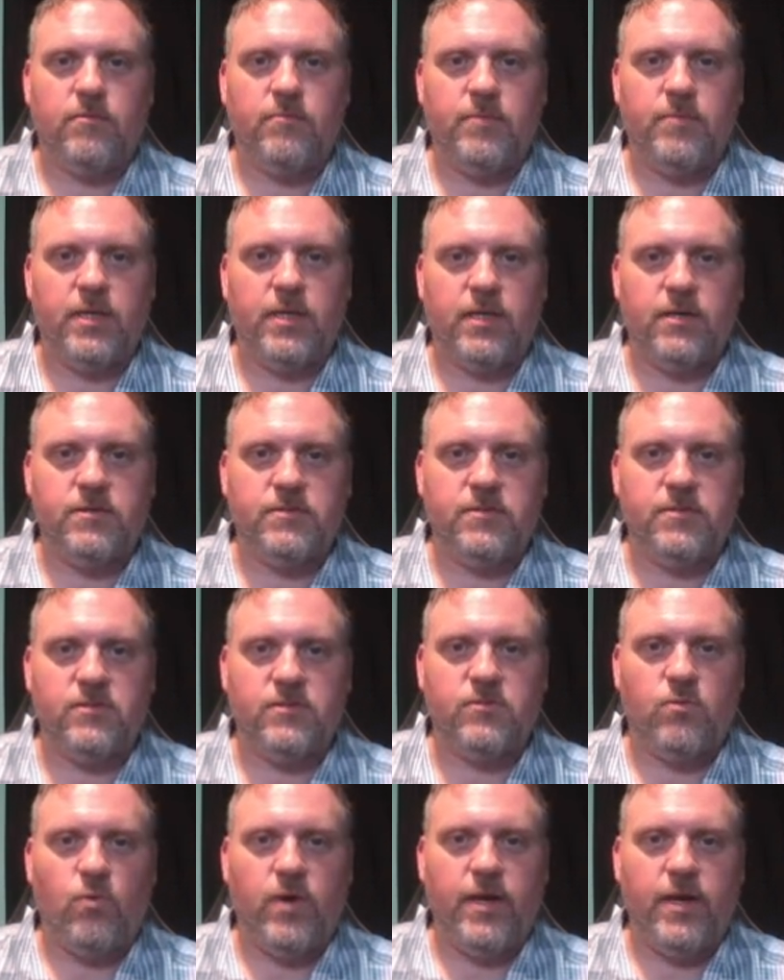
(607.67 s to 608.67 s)
because
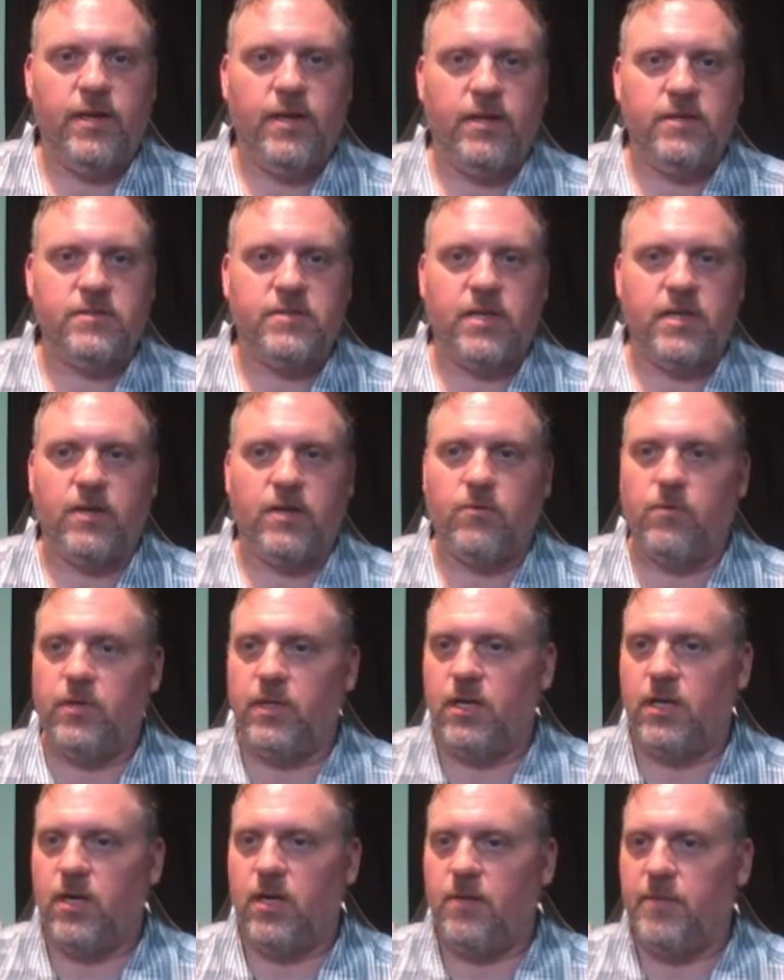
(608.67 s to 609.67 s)
this white is like really
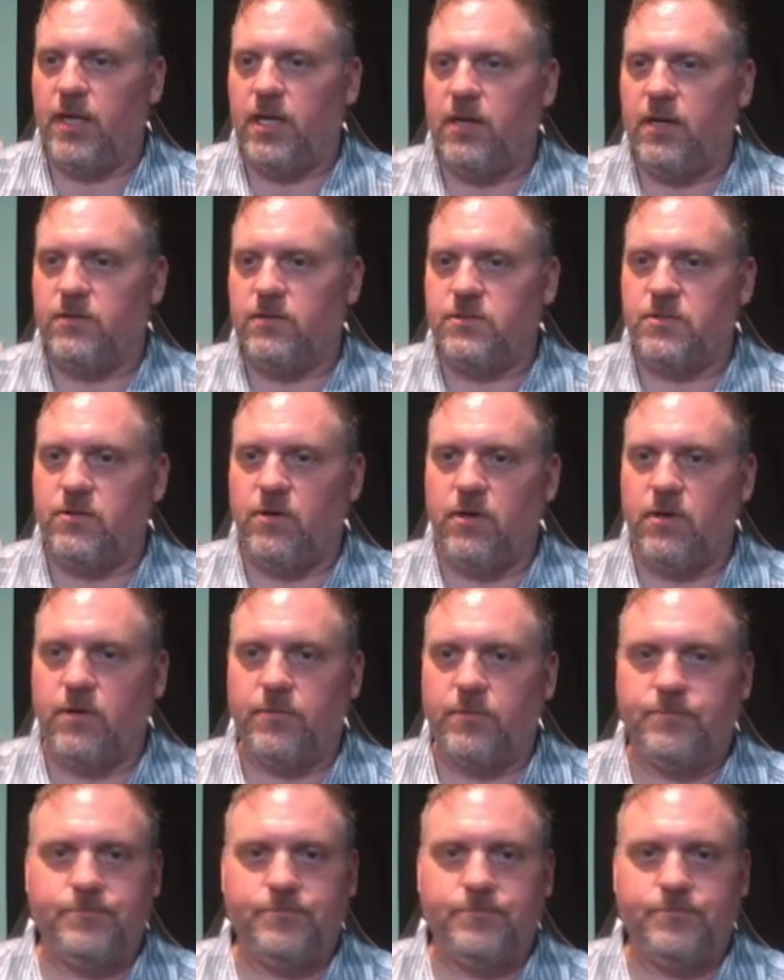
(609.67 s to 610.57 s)
coming out strong.